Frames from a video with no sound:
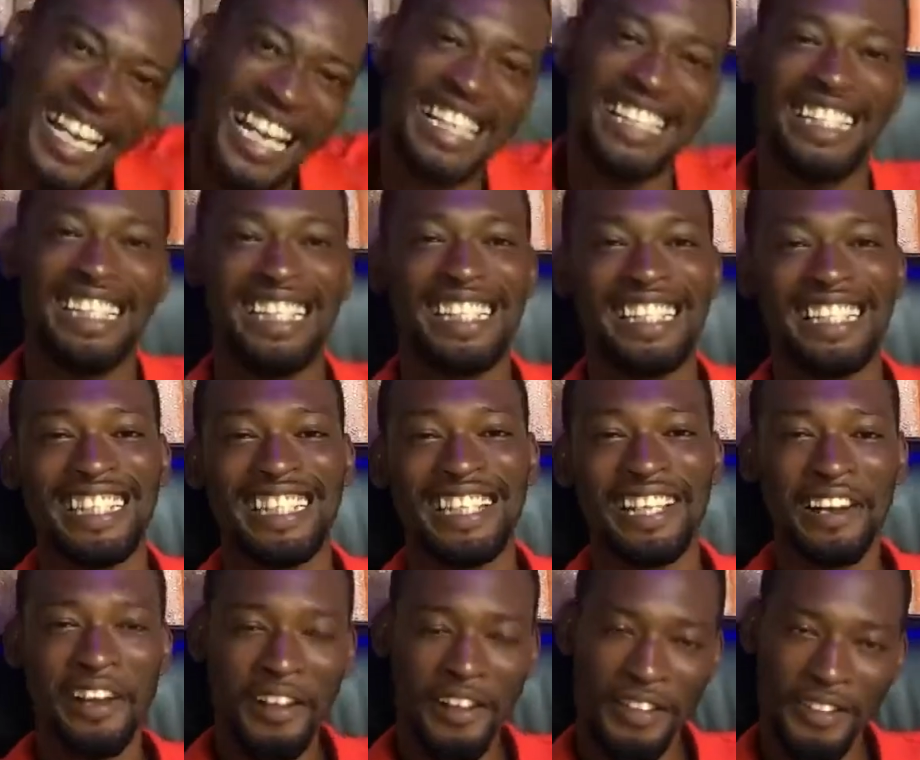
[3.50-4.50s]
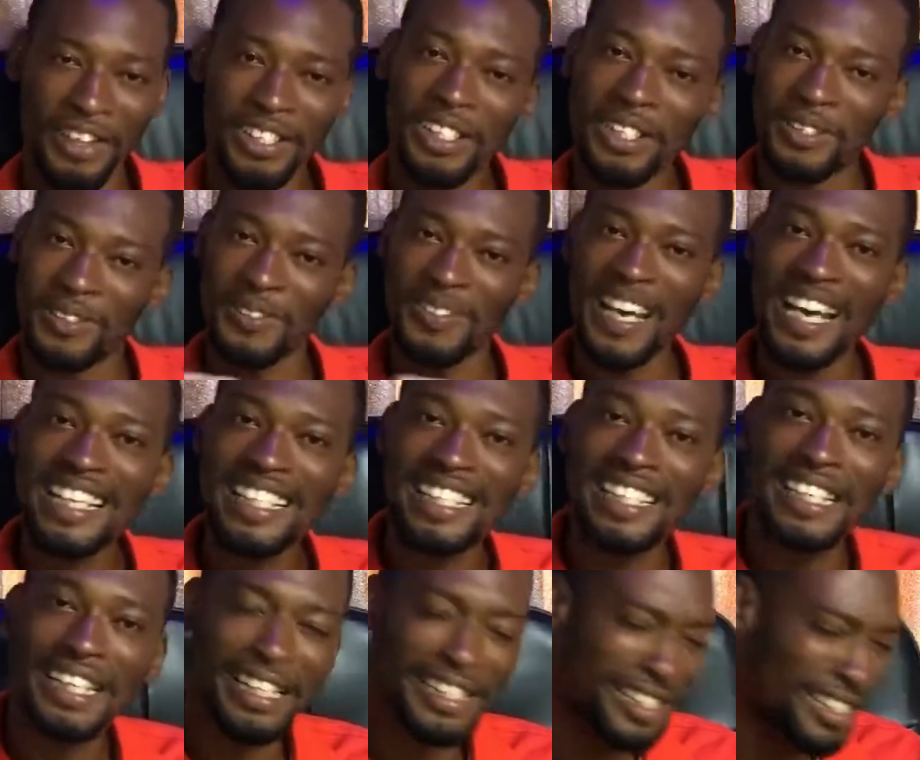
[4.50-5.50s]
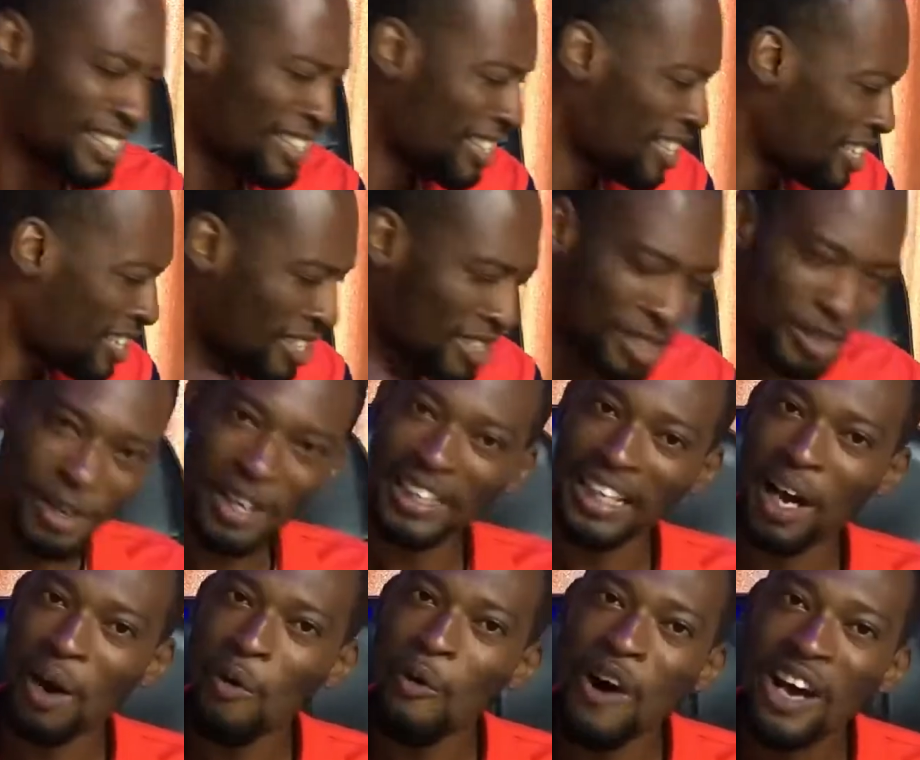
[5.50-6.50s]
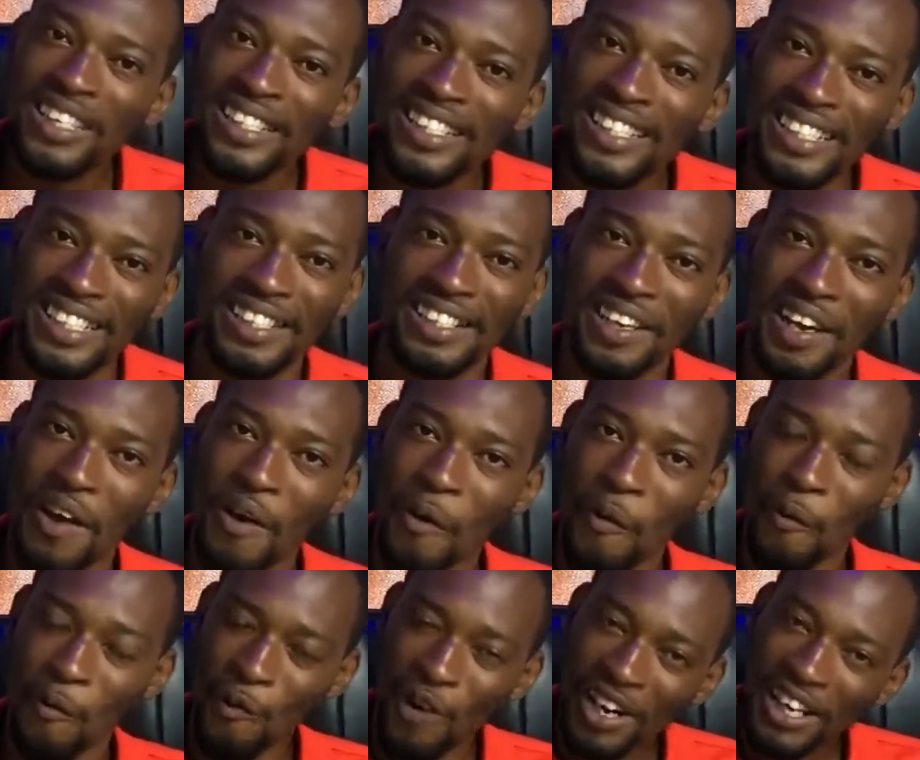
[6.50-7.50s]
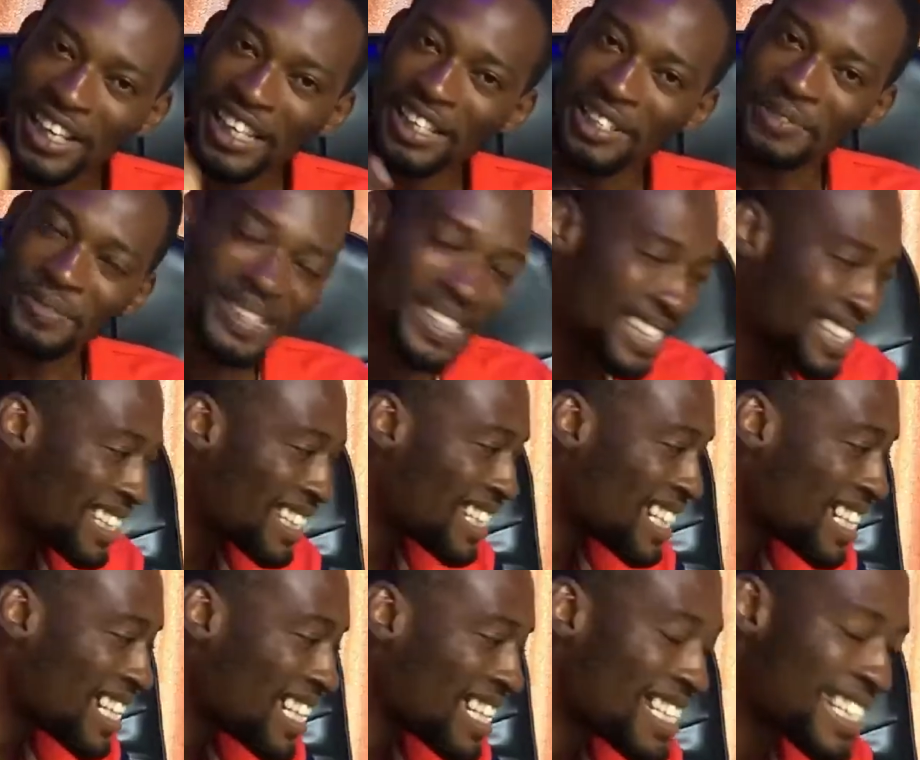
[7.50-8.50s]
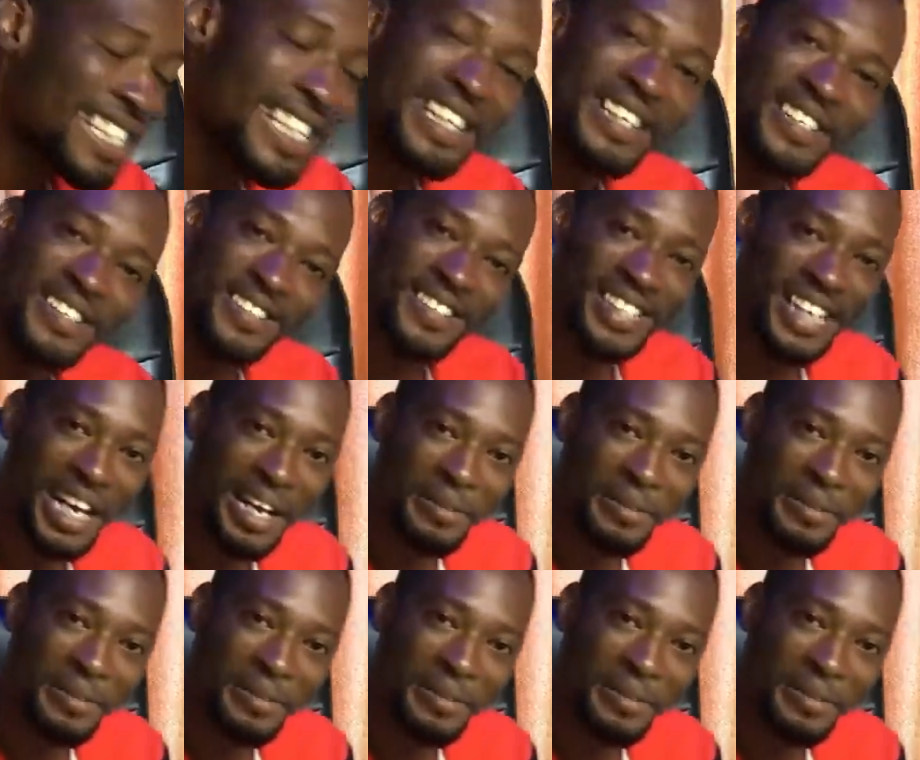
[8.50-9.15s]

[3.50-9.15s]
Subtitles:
Isaac. This is Flashlearners. You are now watching 120 Days to